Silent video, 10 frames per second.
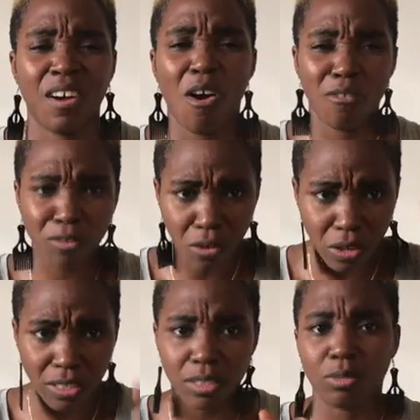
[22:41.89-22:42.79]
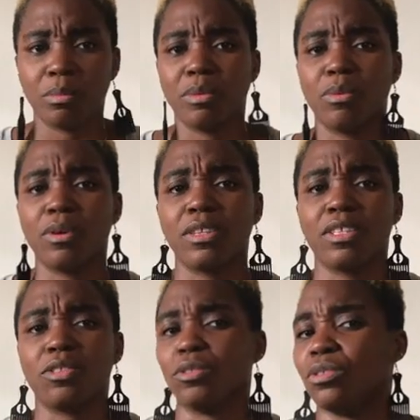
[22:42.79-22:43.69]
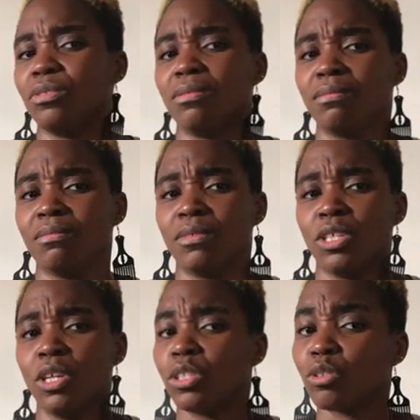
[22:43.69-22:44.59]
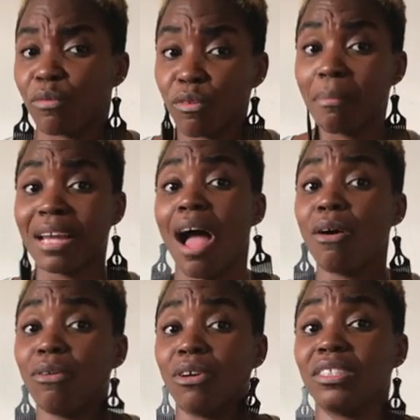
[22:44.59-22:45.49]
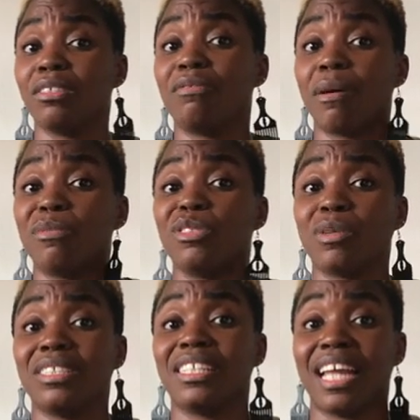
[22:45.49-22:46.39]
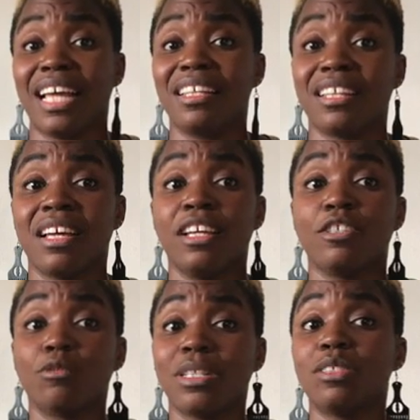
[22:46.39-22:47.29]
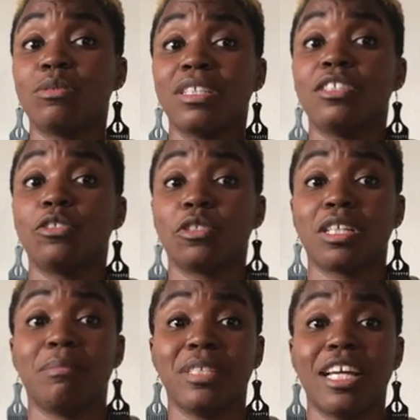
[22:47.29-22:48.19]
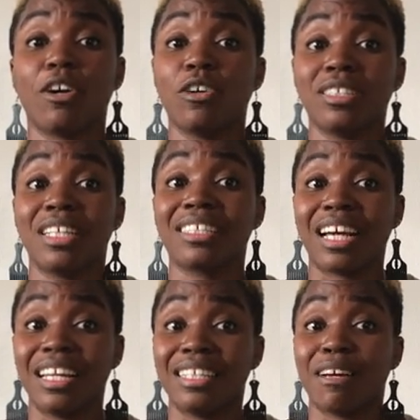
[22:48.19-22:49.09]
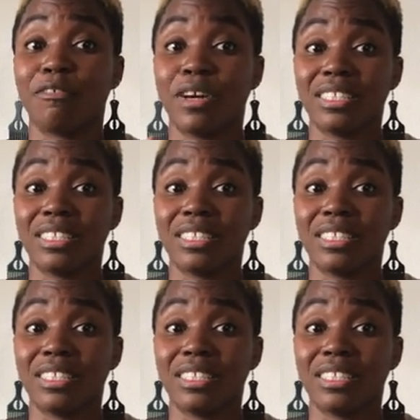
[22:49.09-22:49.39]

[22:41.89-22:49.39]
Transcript: Of course, it will be worth it to you. So from now until February 29, the 2020 social media content calendar for